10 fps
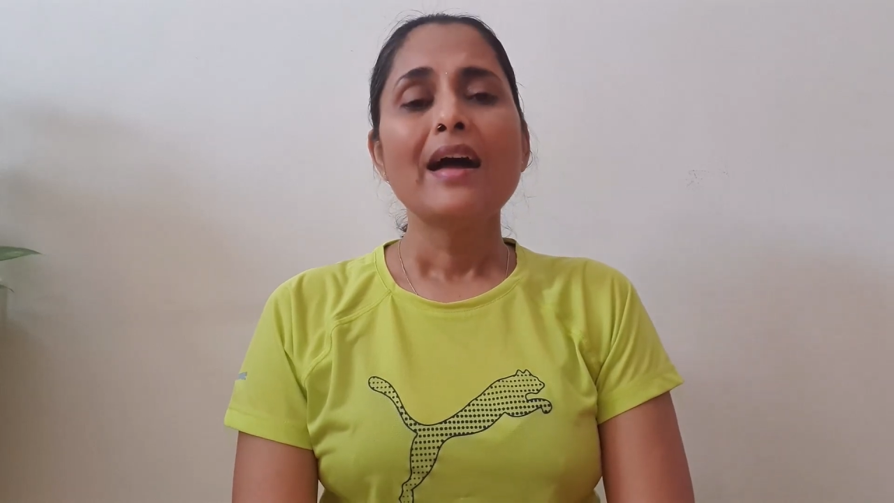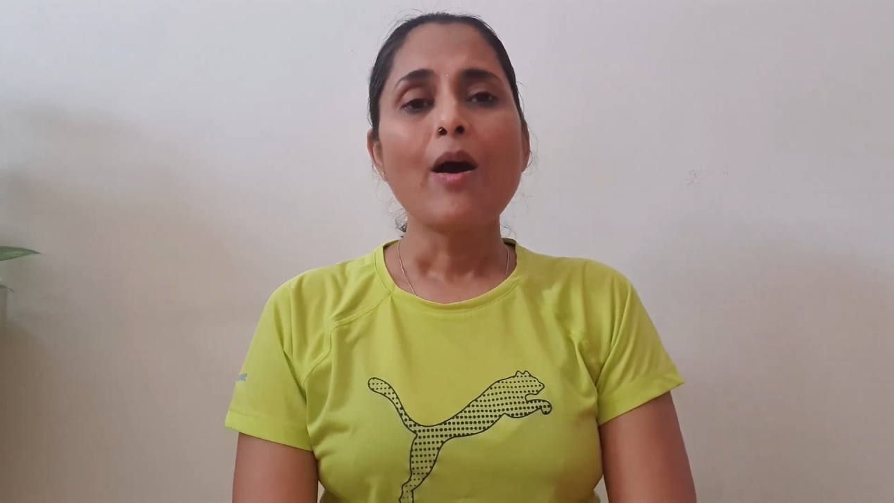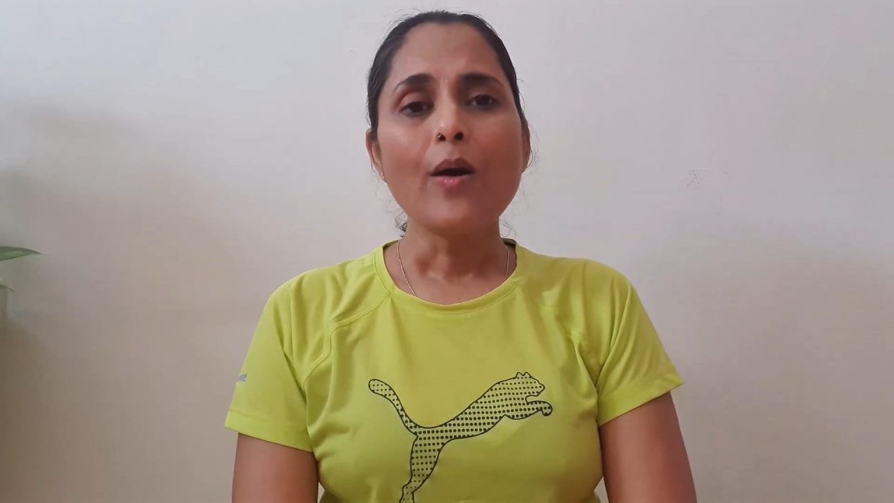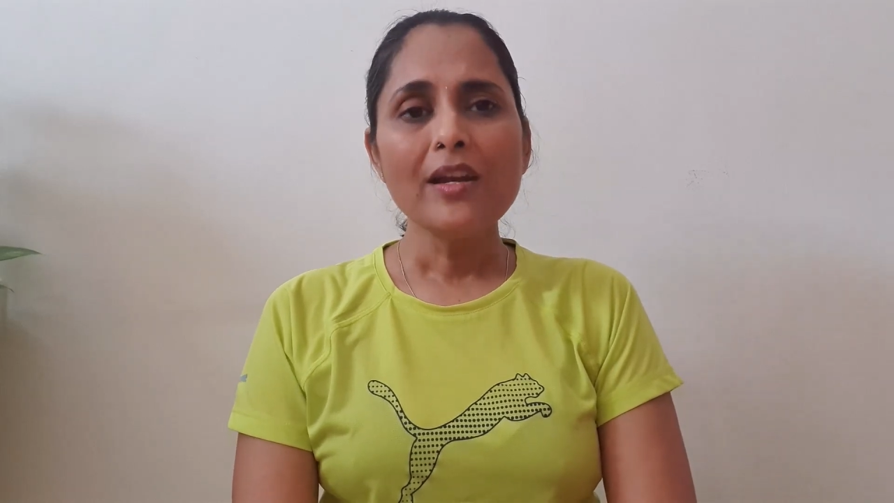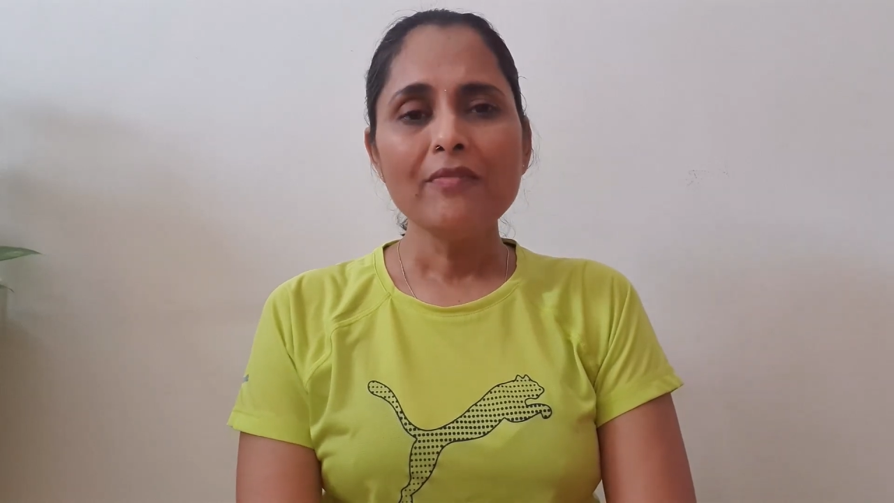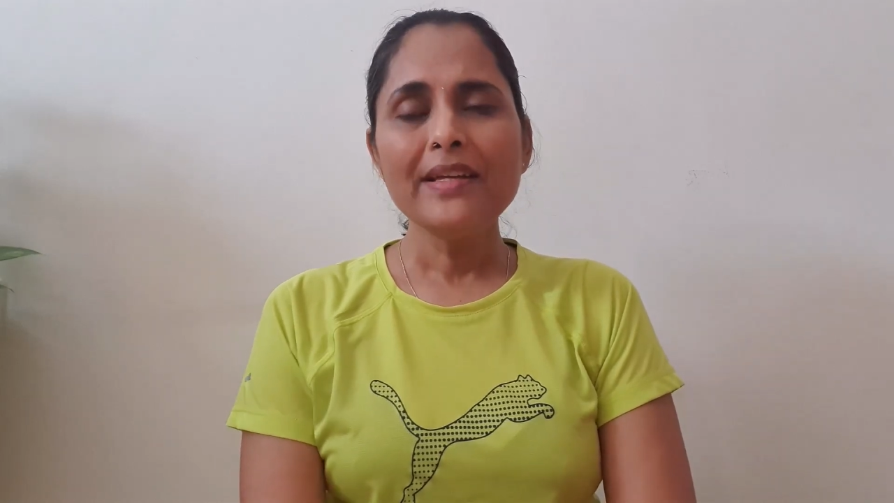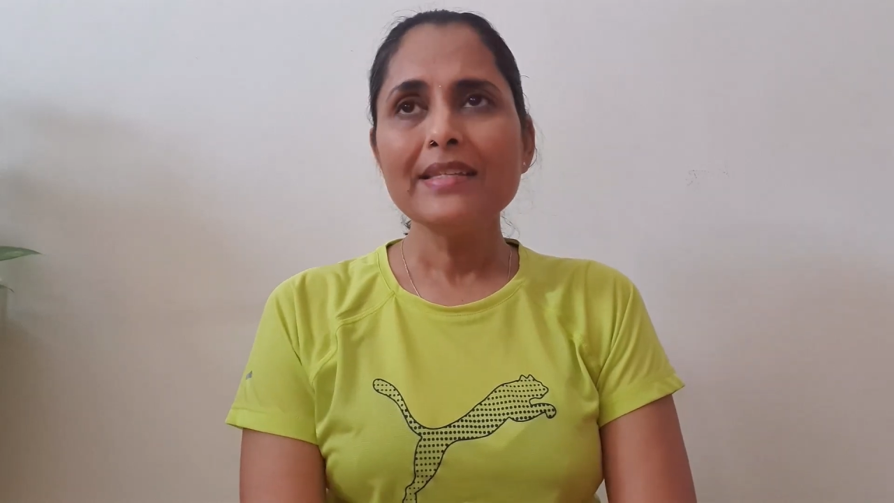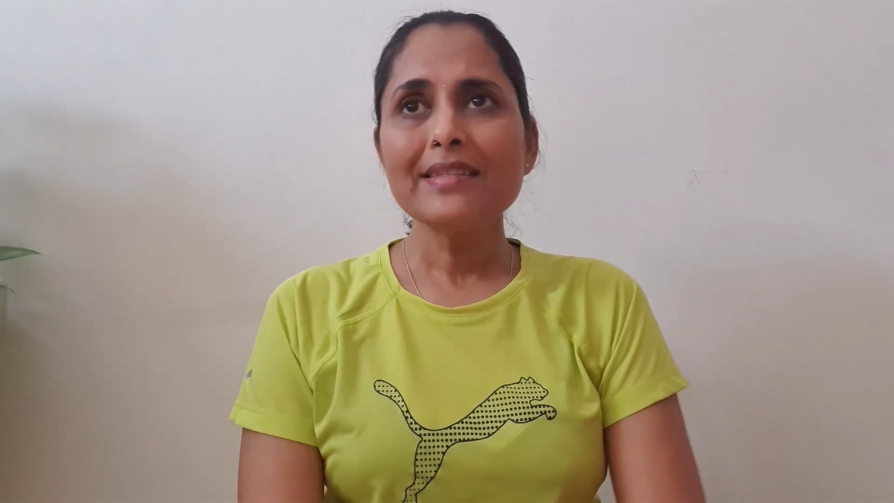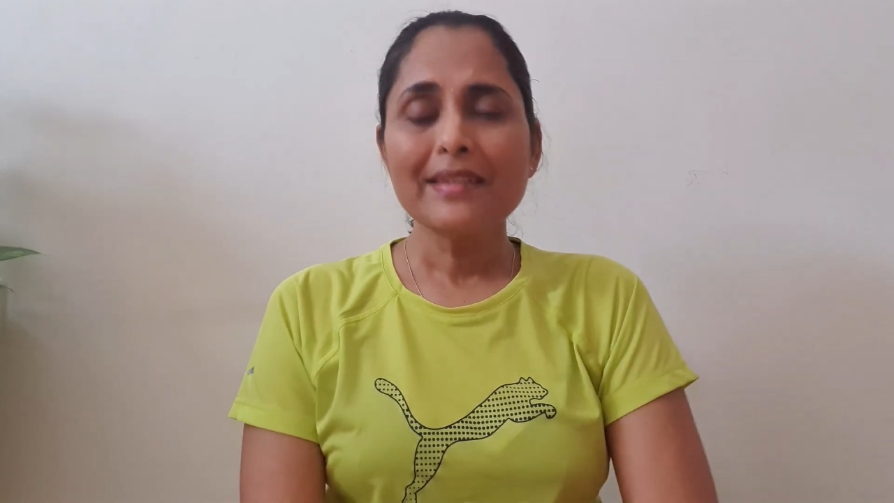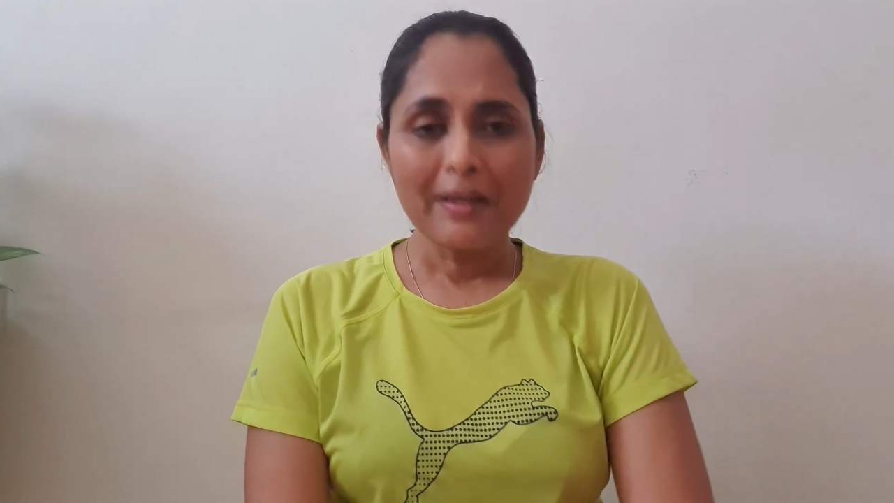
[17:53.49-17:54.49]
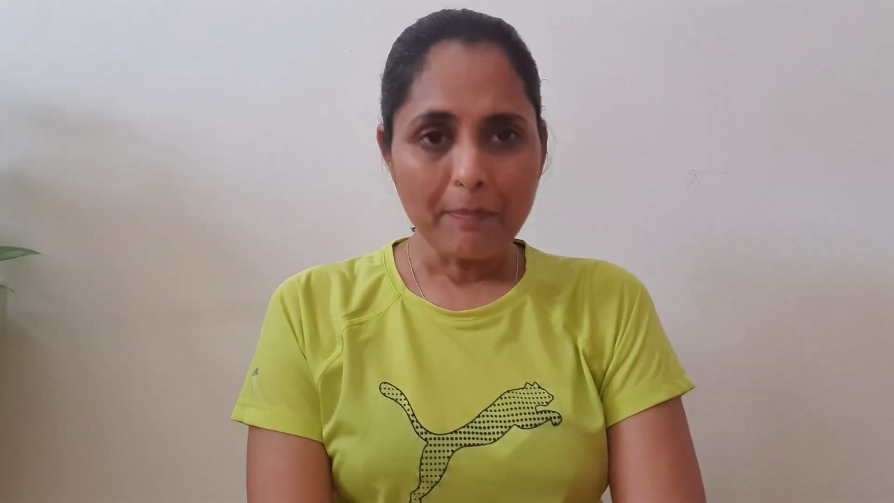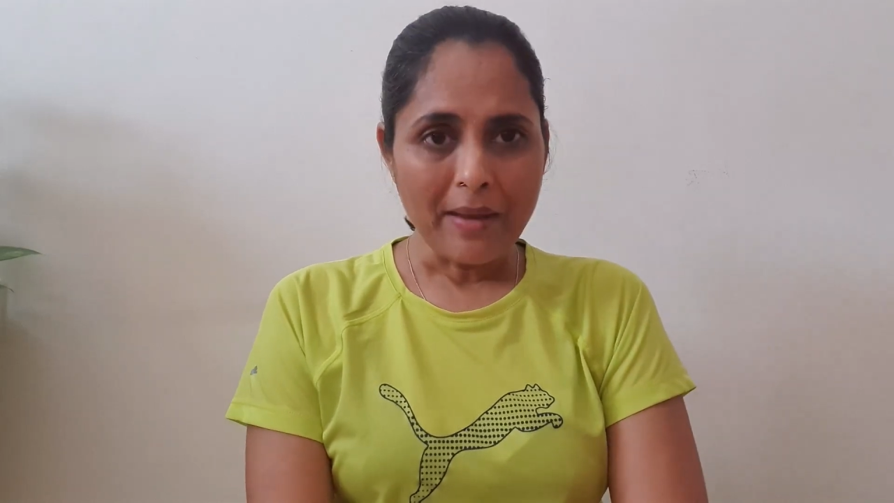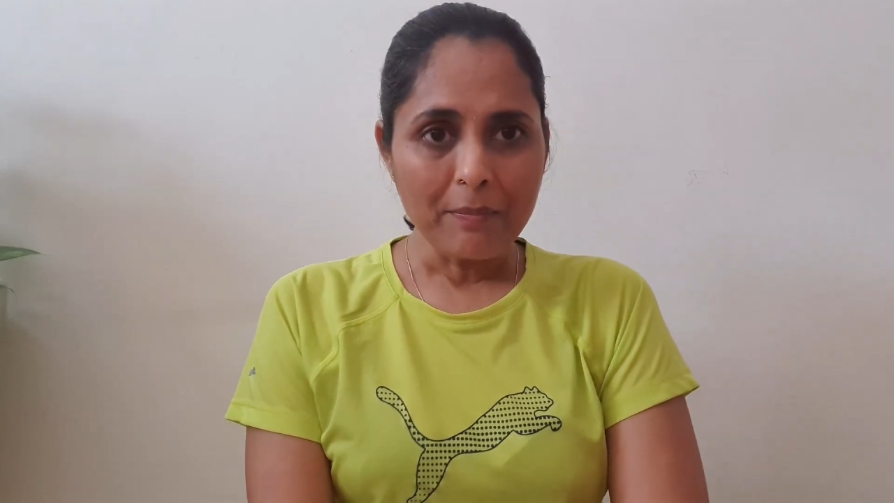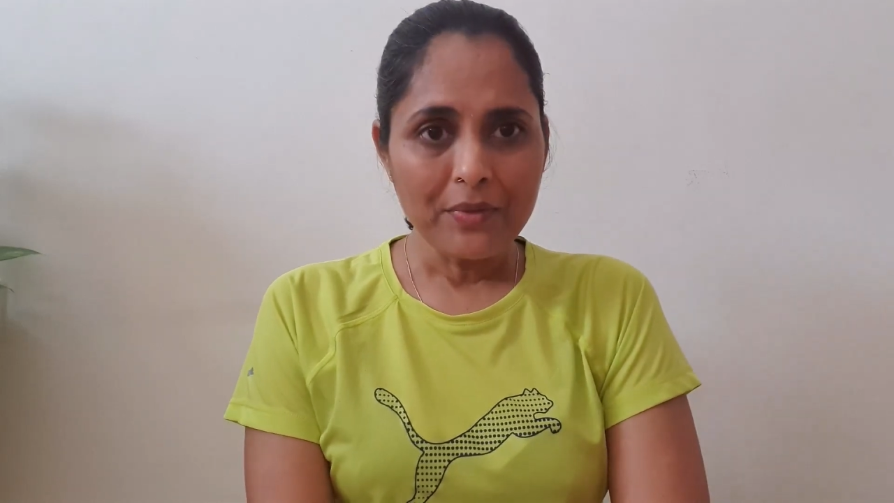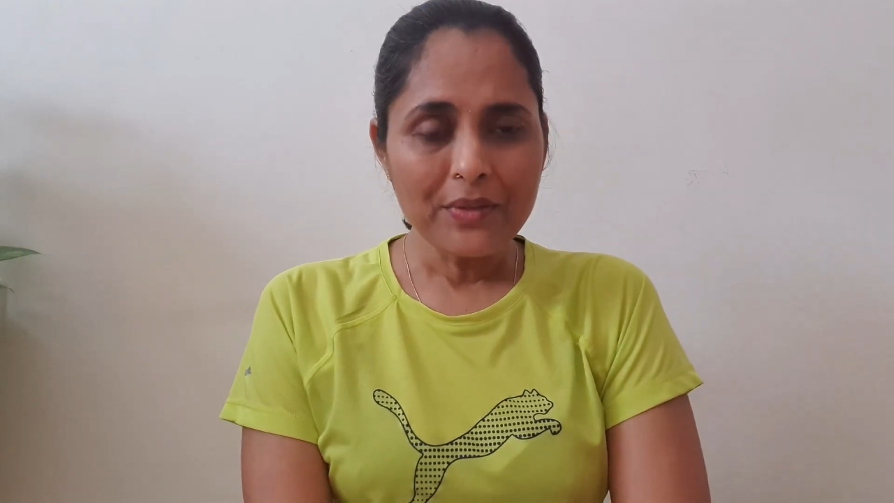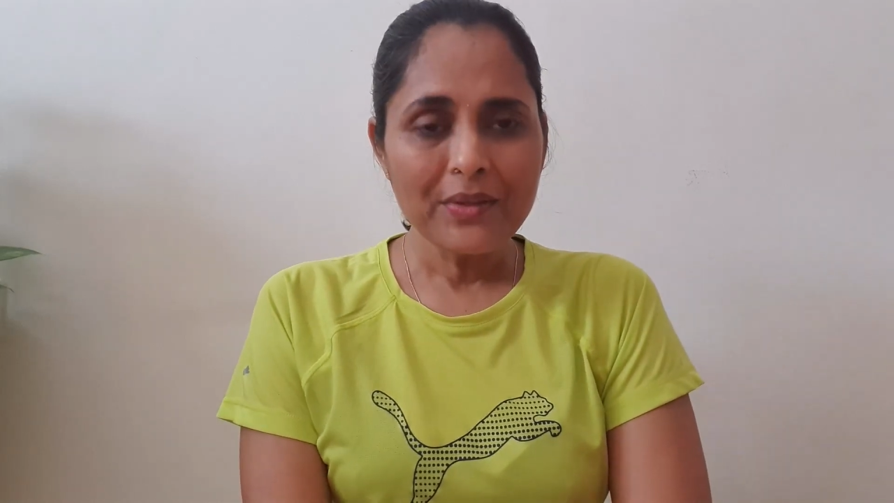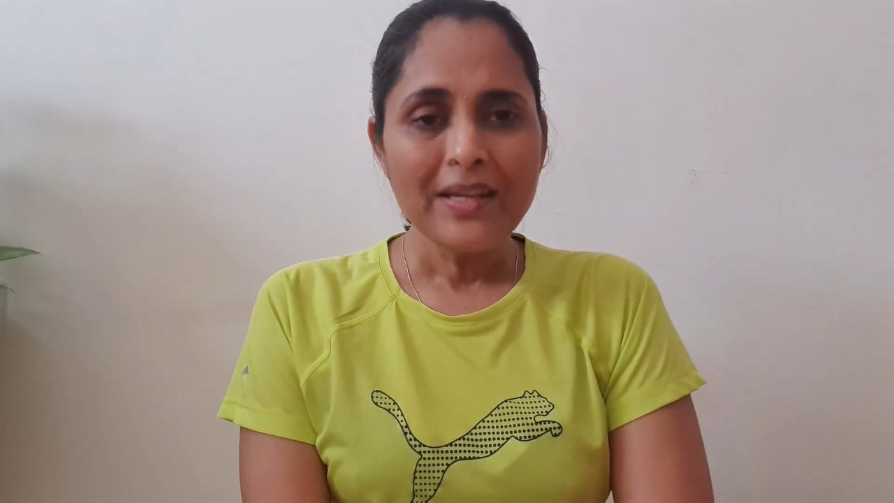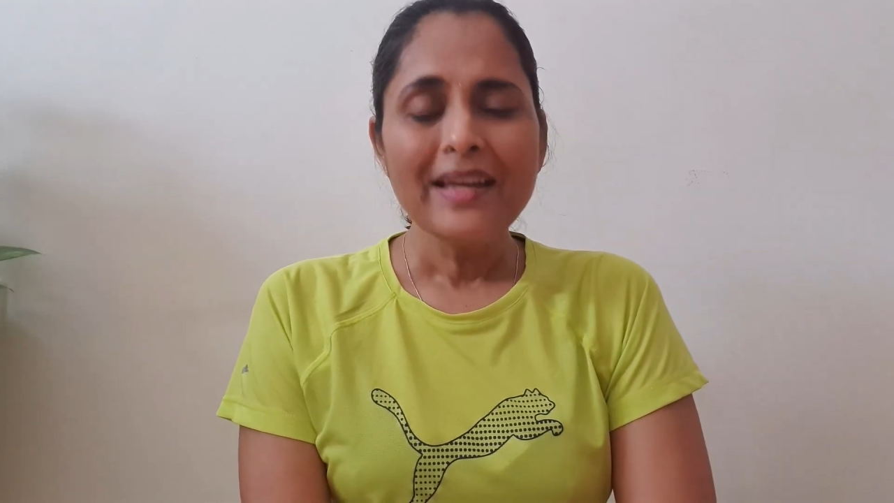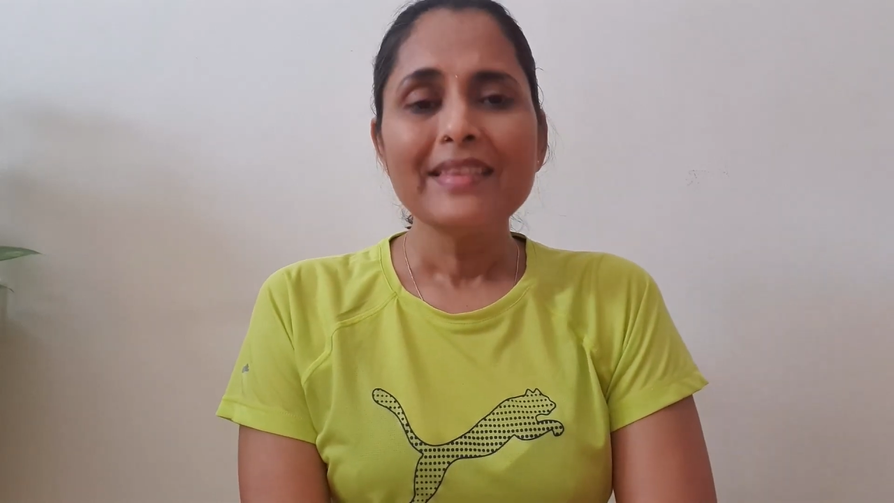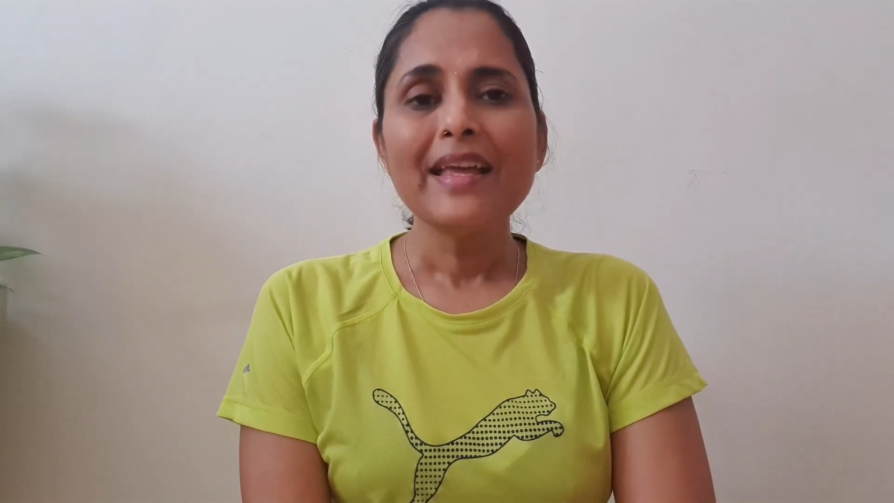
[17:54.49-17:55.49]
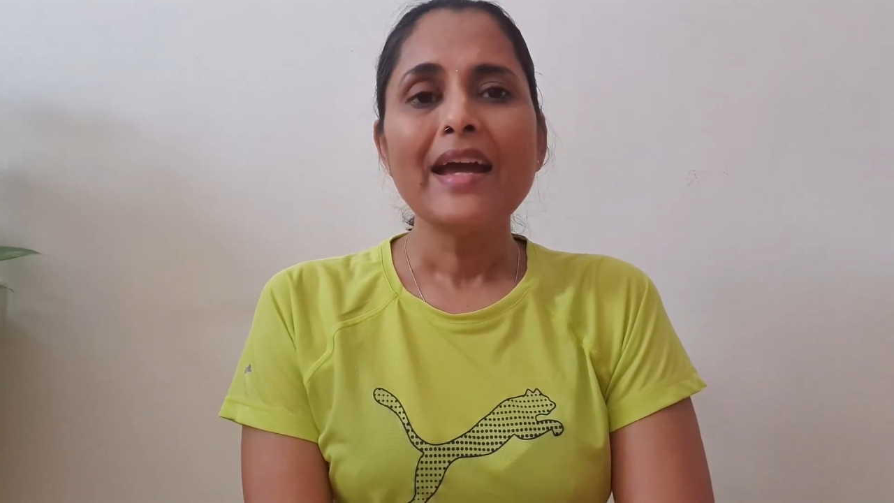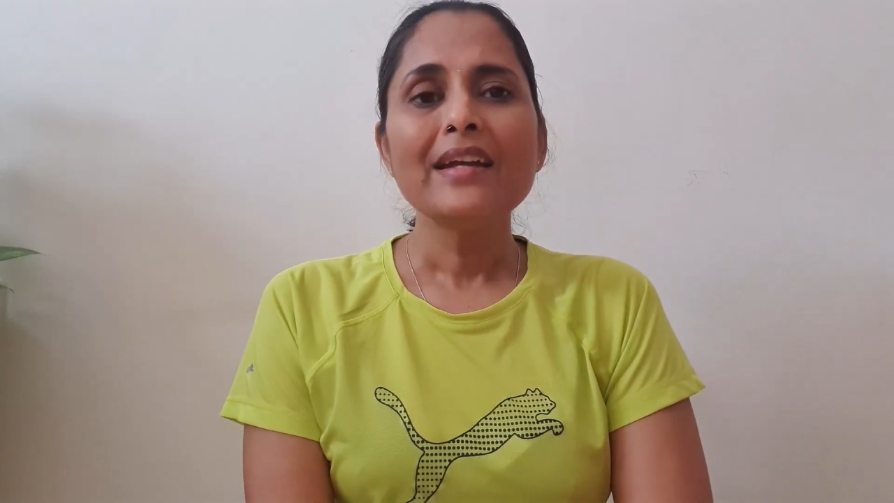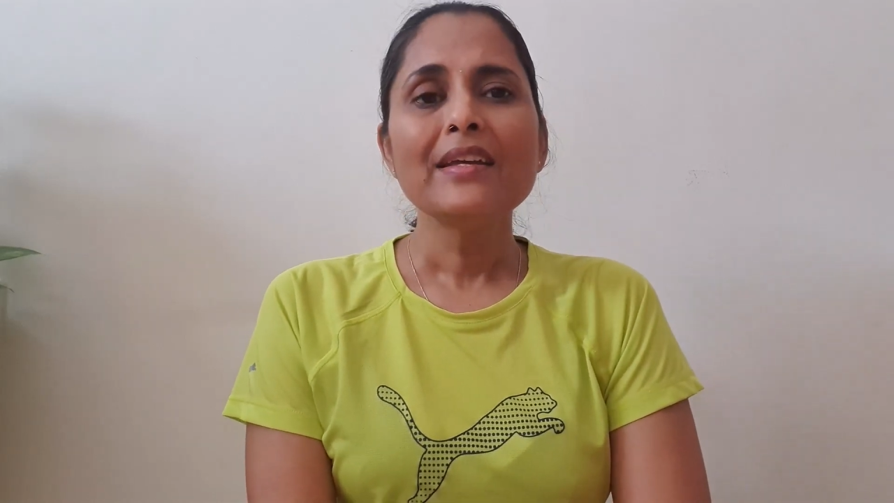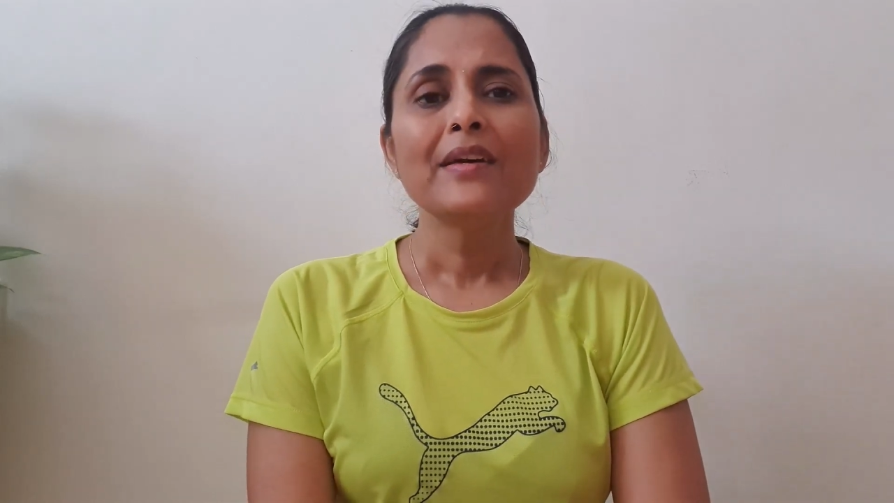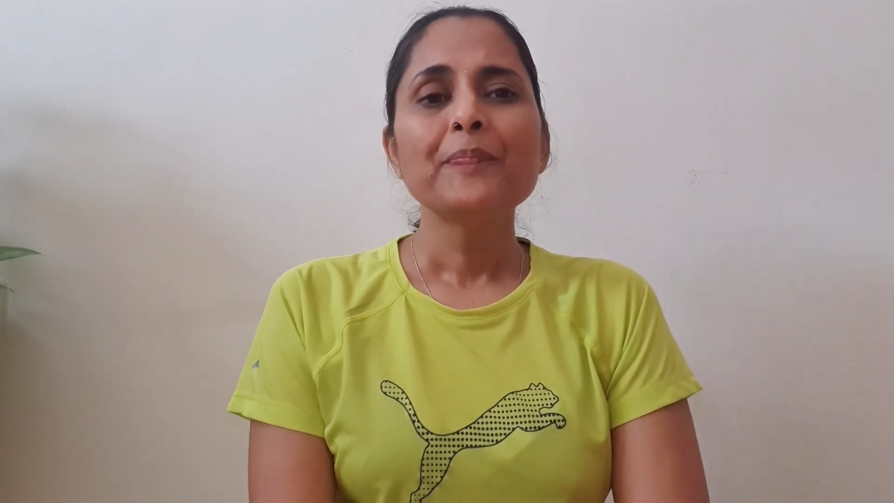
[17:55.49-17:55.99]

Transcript: Always remember that